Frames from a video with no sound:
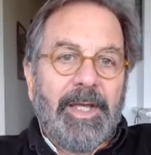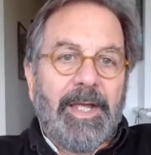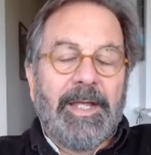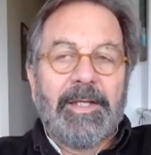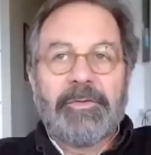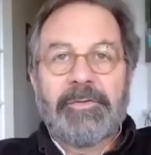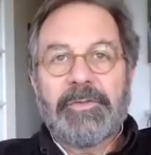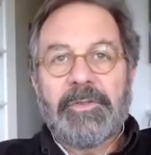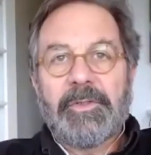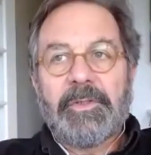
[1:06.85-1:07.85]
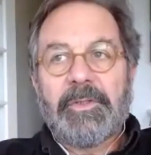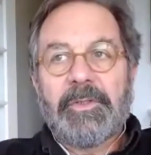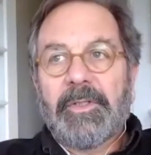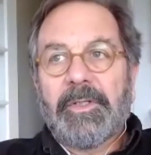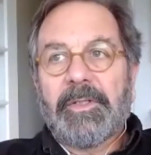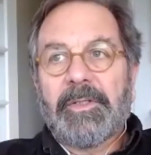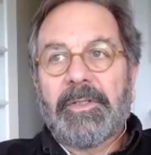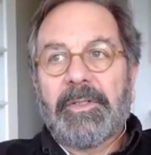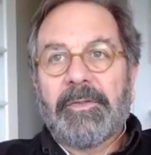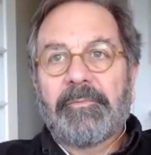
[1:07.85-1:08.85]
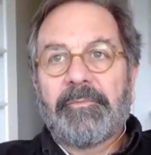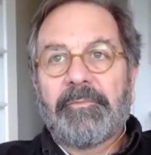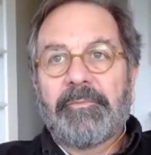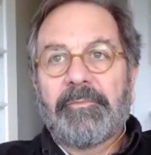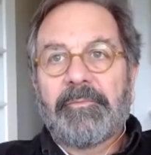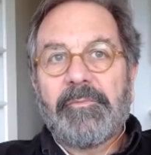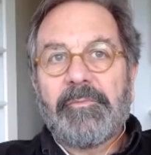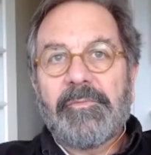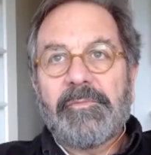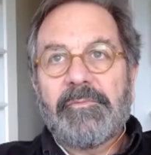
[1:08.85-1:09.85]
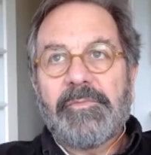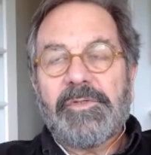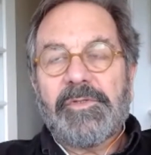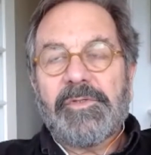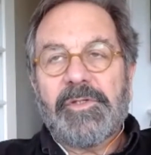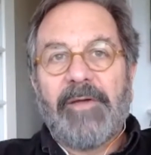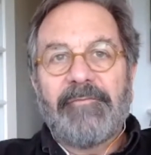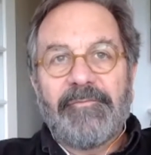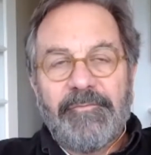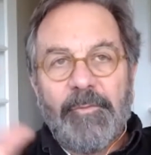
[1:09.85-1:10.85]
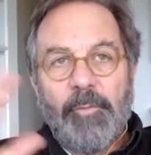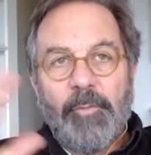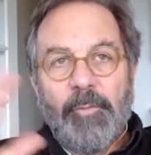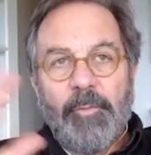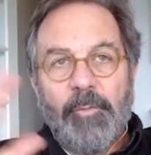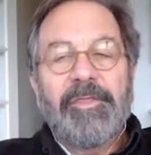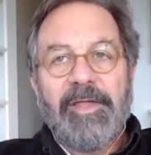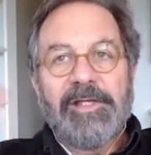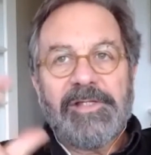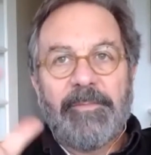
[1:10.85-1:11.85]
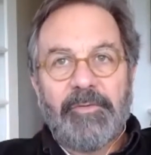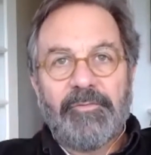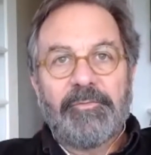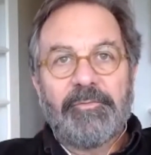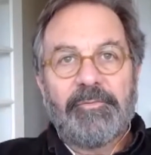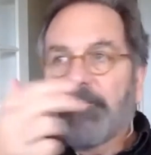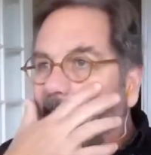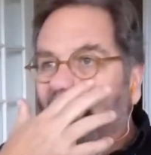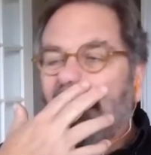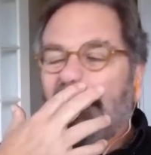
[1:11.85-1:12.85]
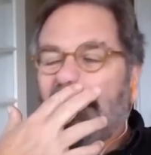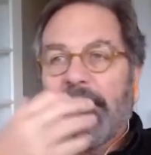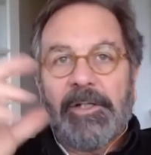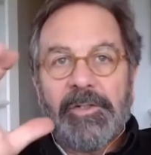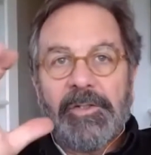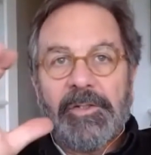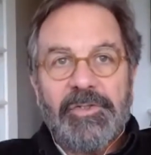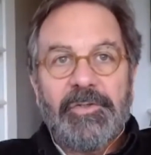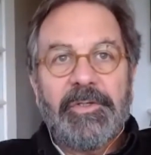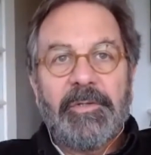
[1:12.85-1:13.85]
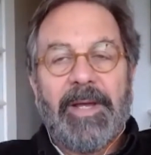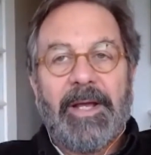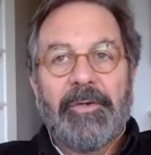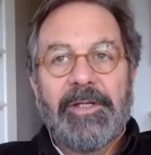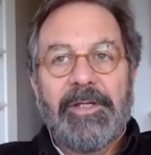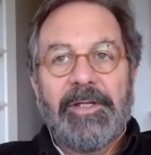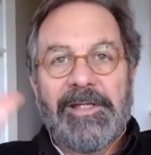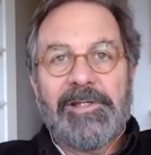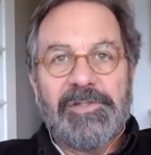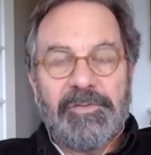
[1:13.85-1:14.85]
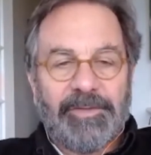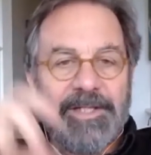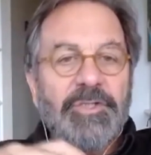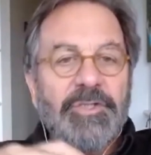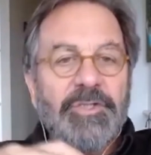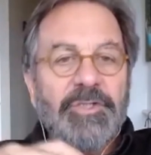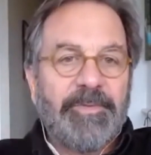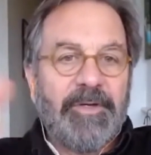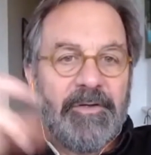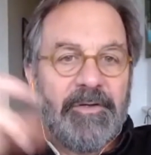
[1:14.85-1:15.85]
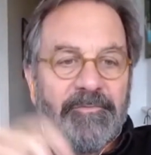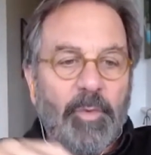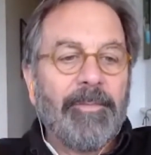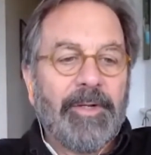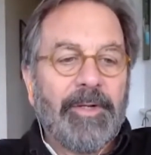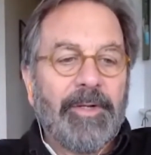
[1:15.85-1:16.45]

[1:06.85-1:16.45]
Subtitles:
And um, so one of the things I've been very concerned about is the relationship of women